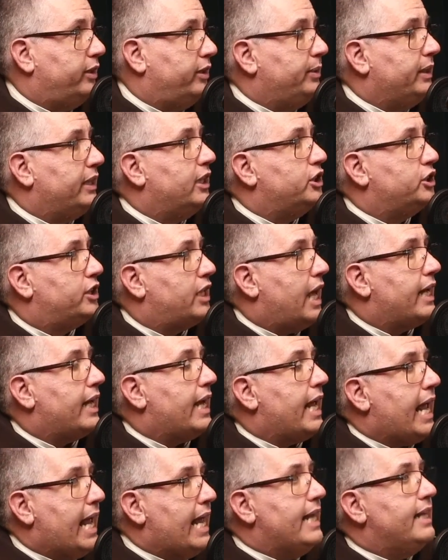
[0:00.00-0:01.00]
because that
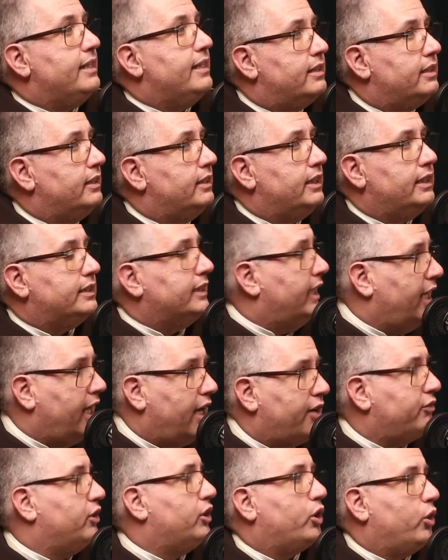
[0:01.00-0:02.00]
end is
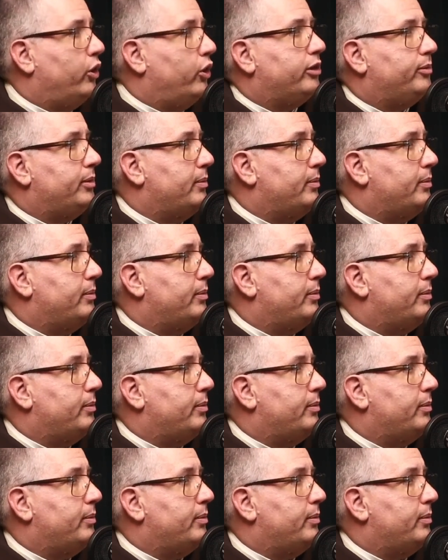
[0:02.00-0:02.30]
never going to be